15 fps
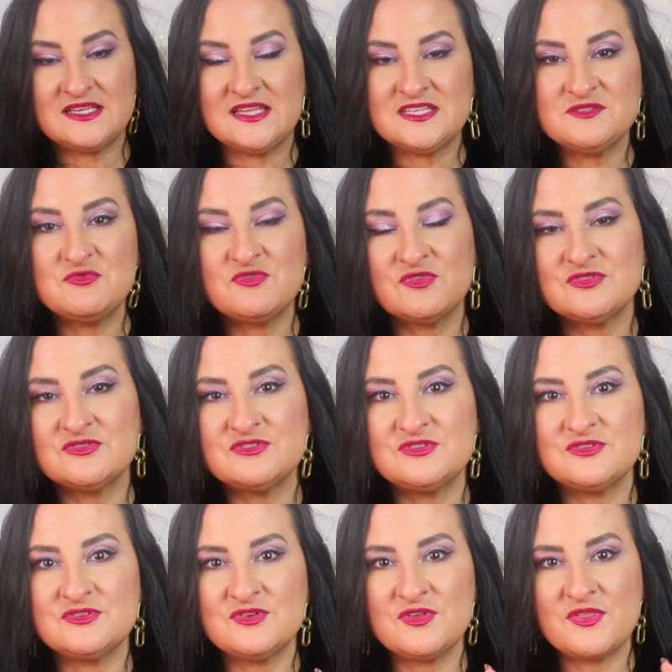Let's move on
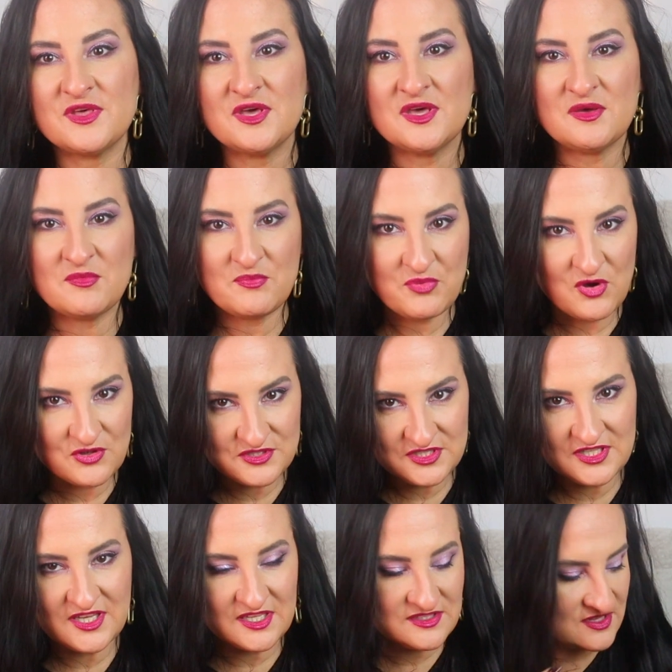to the
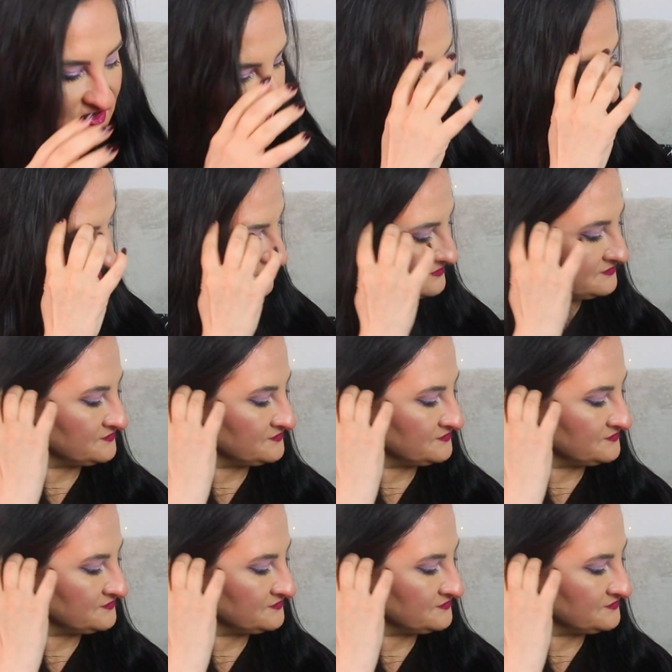body category.